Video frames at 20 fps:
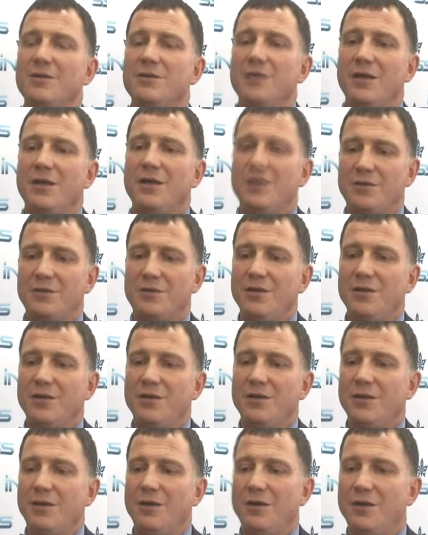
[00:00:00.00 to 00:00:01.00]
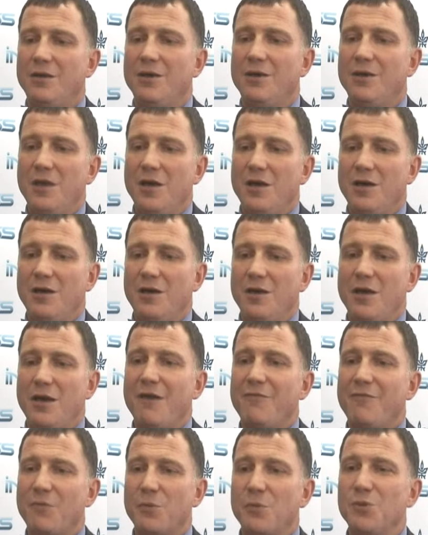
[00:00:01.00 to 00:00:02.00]
that
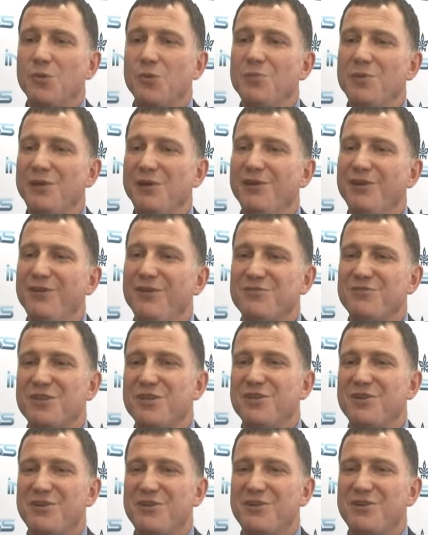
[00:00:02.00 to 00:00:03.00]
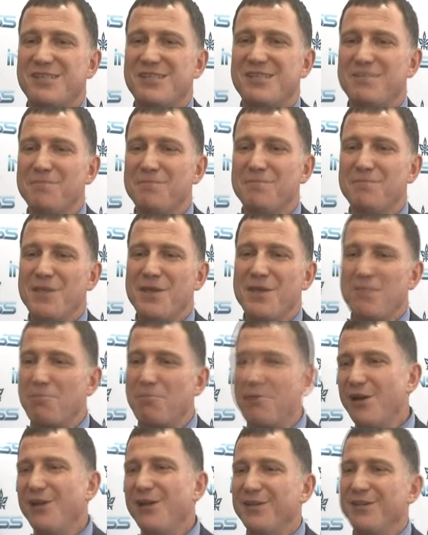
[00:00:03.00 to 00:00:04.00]
everyone who believes that there is some
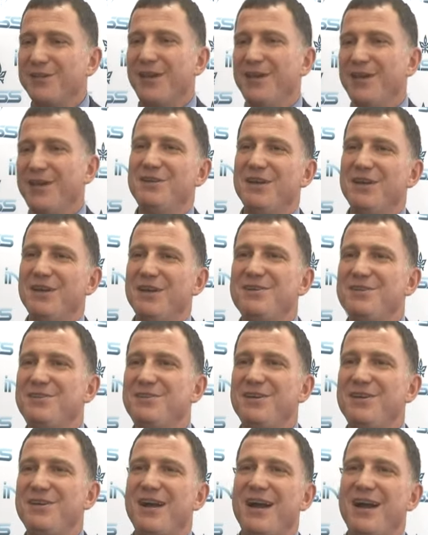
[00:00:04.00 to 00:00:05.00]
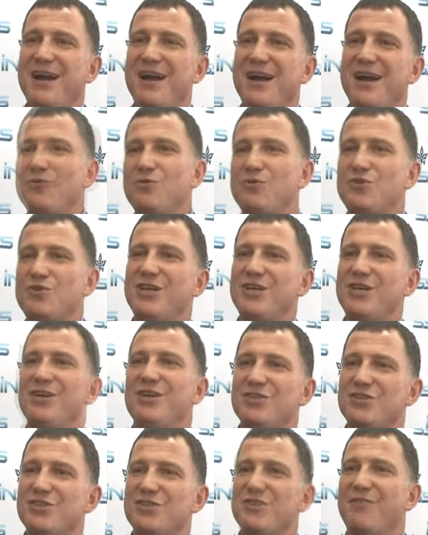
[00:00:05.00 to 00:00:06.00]
brilliant idea how to
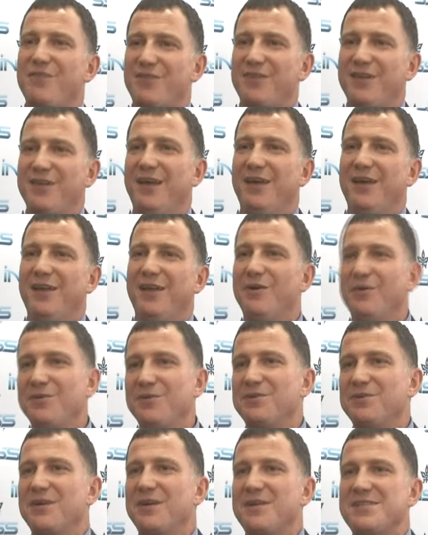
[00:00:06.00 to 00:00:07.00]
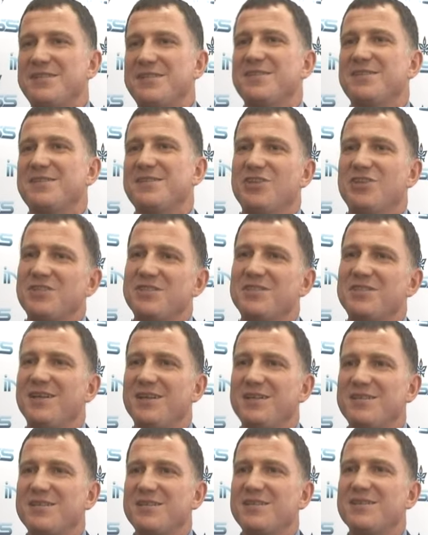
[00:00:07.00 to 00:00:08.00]
change everything and all the rest is just
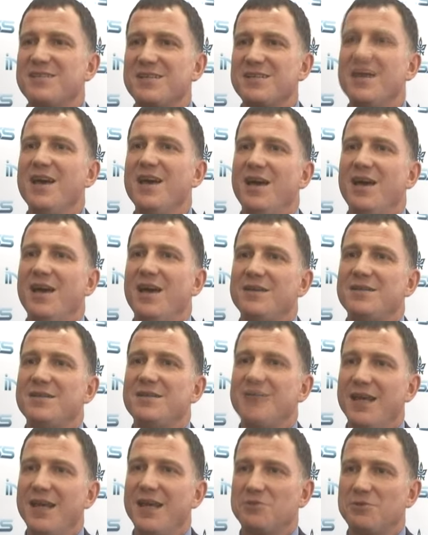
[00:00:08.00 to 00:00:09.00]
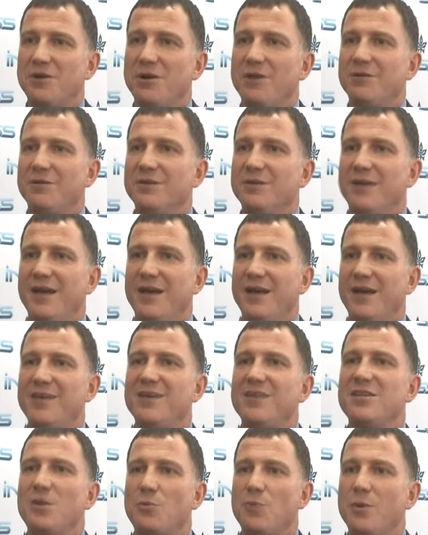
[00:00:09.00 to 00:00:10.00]
nonsense is dead wrong. I
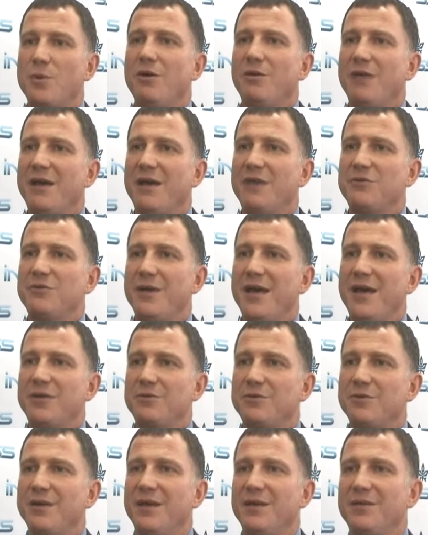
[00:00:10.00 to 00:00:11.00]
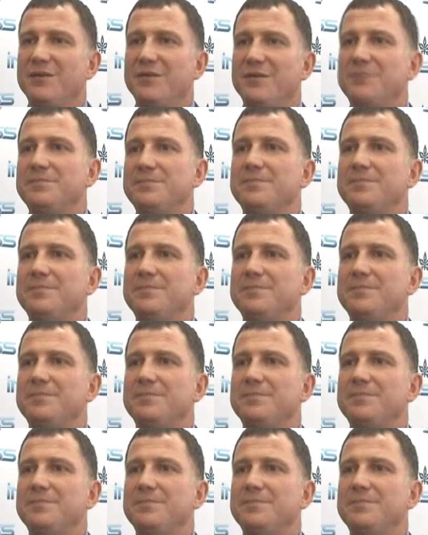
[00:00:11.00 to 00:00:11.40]
think that we all have to act together.